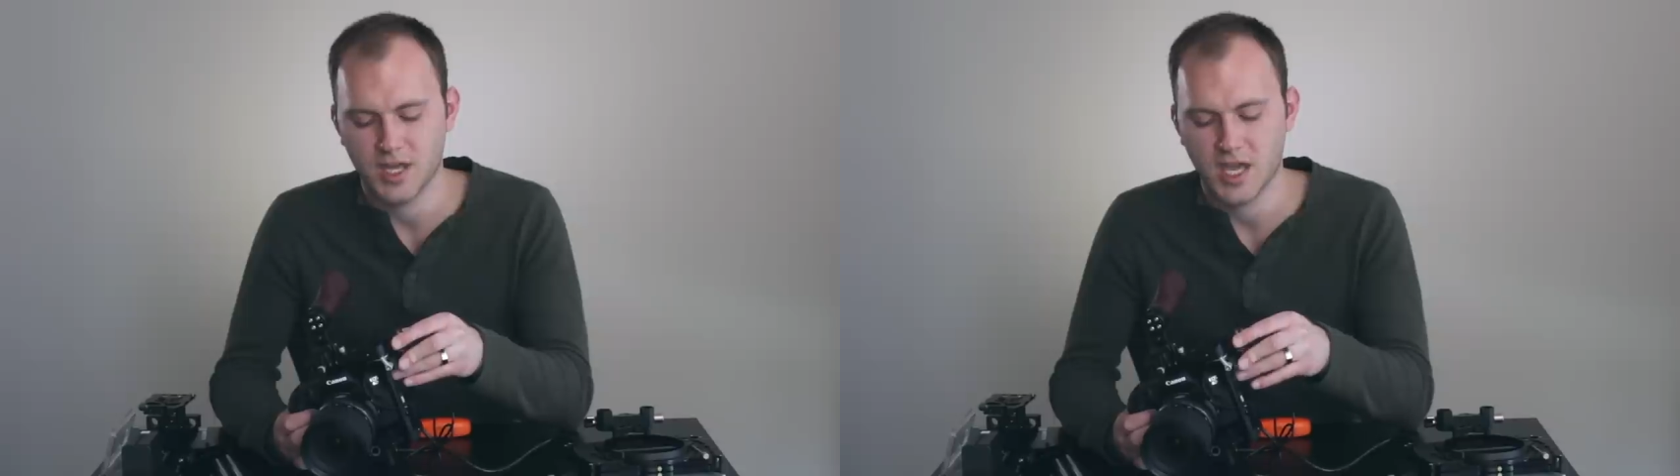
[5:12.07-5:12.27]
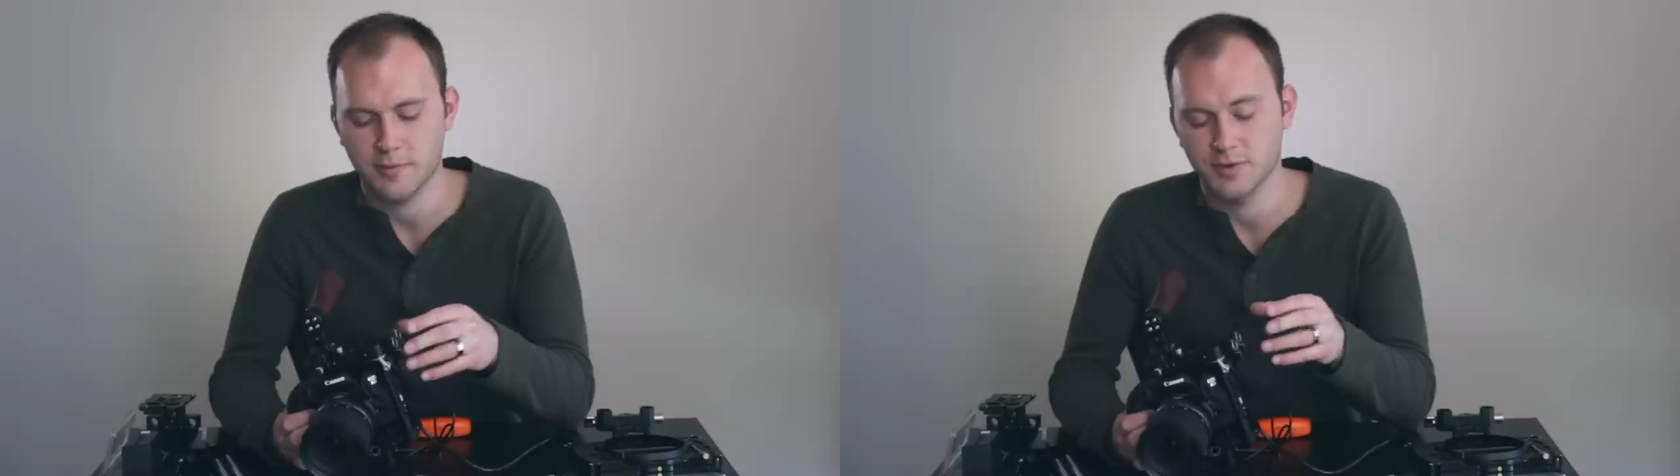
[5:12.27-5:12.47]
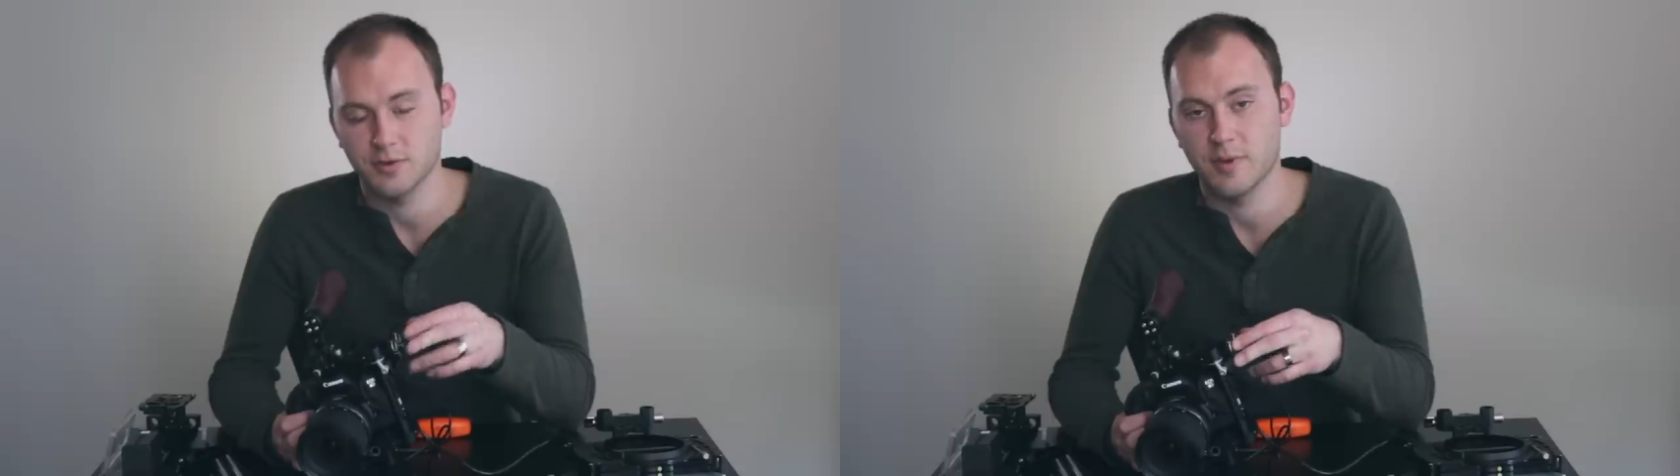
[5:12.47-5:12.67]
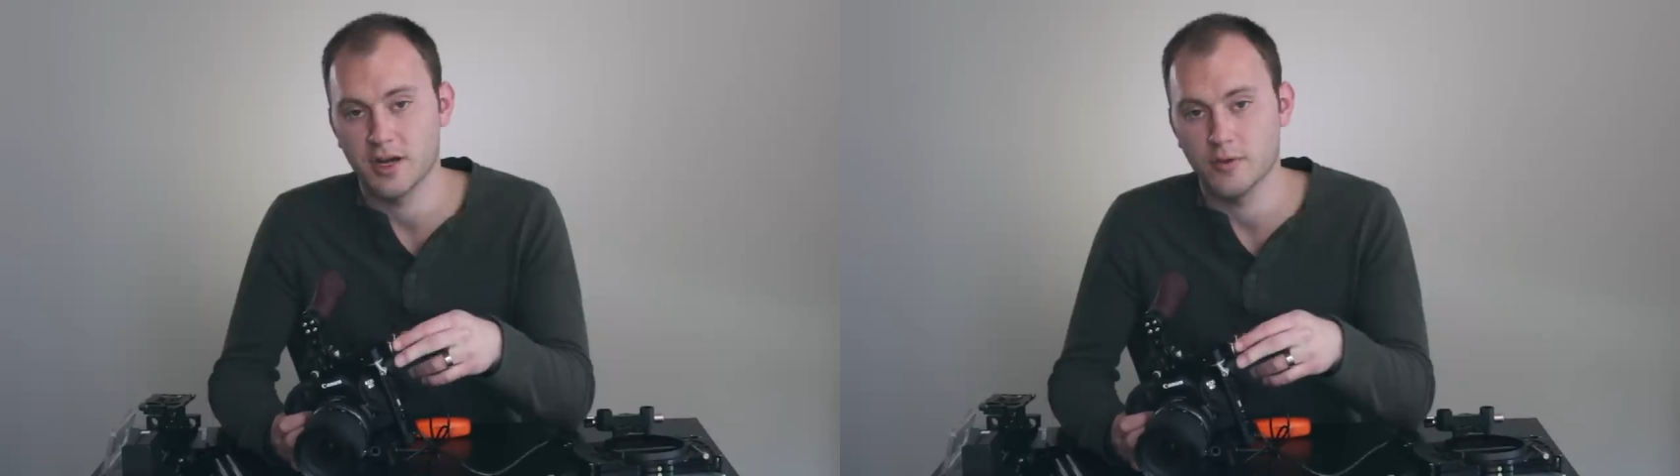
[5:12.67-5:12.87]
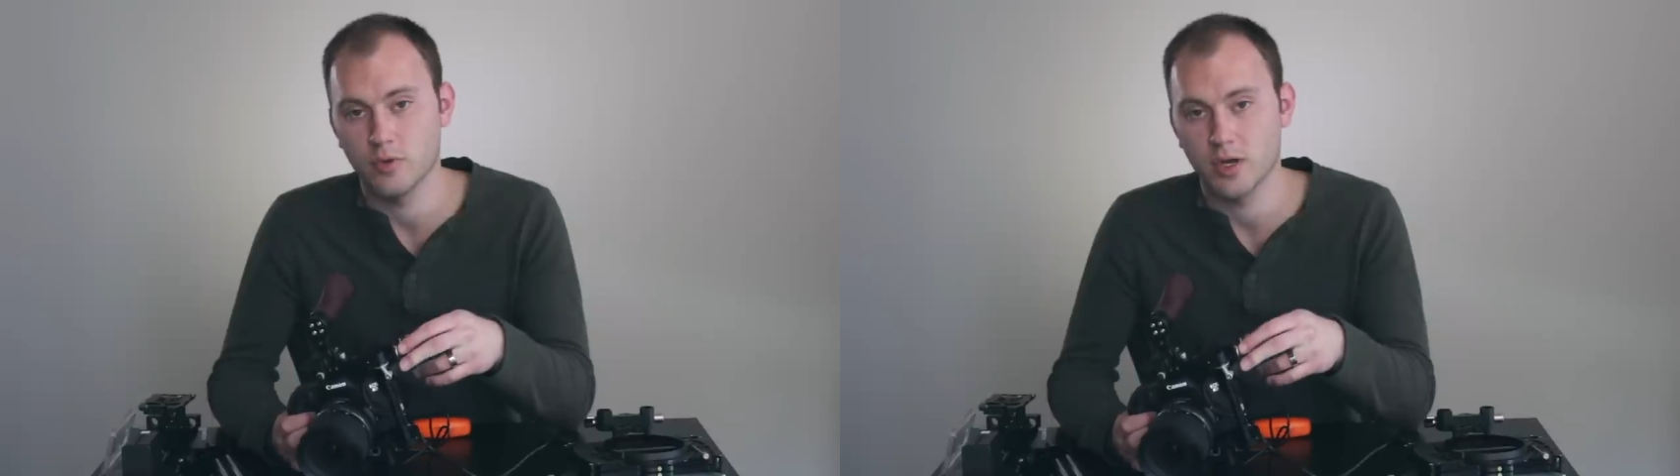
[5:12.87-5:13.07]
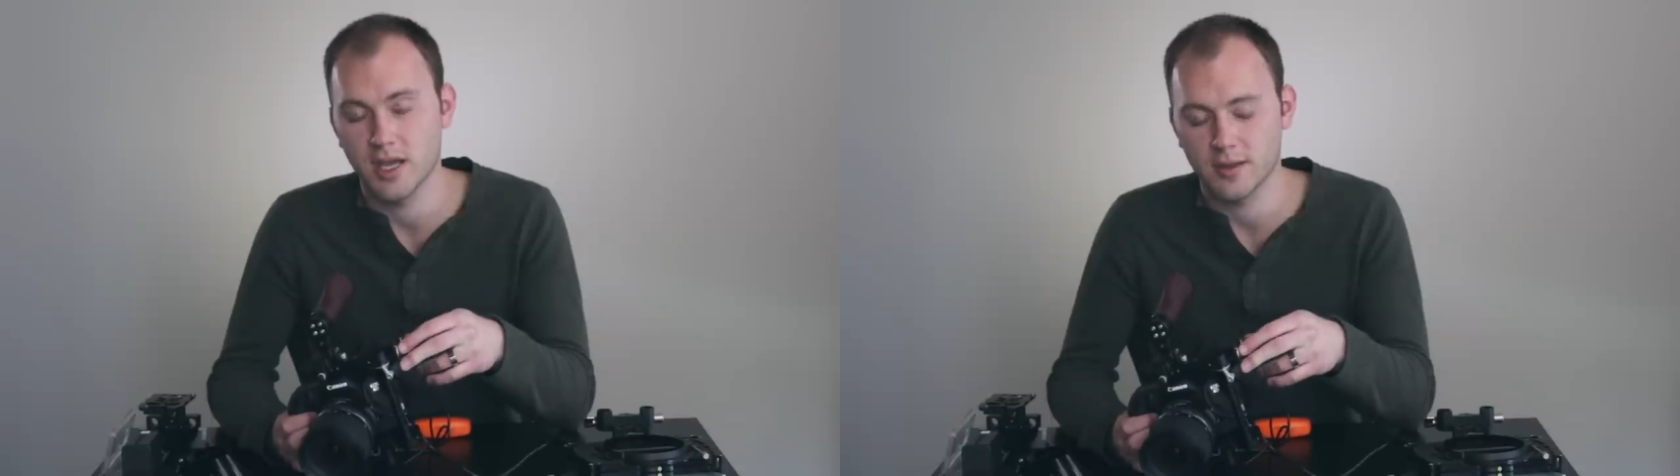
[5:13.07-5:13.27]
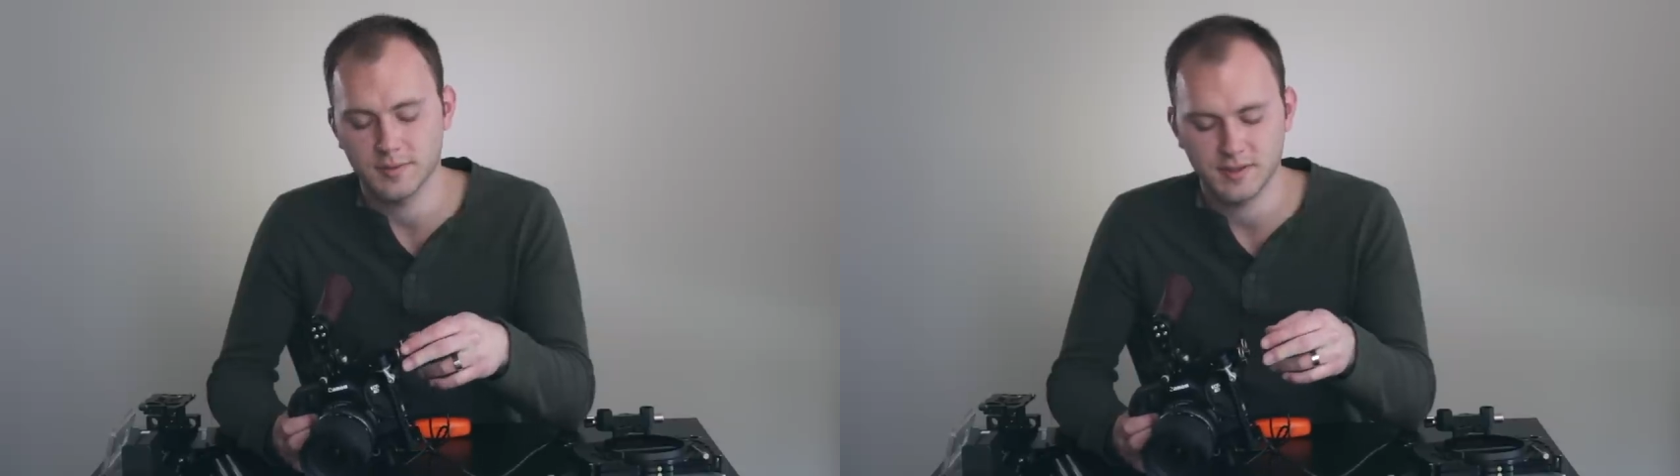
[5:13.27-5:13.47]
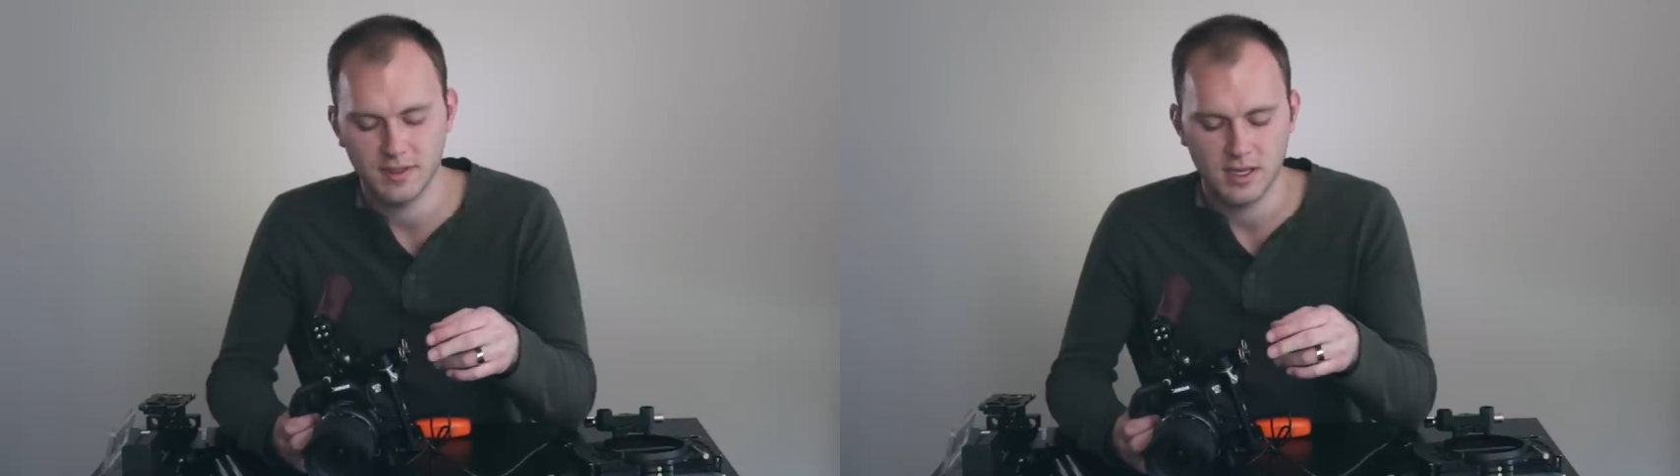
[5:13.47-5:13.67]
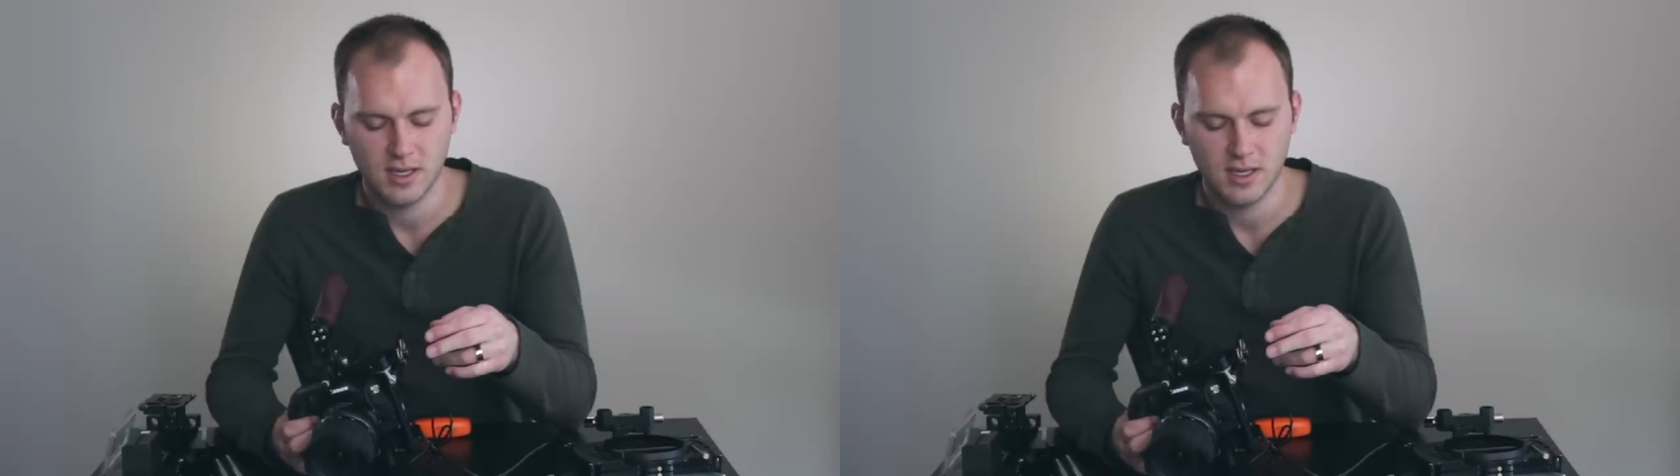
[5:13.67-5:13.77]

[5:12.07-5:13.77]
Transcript: cameras with better preamps.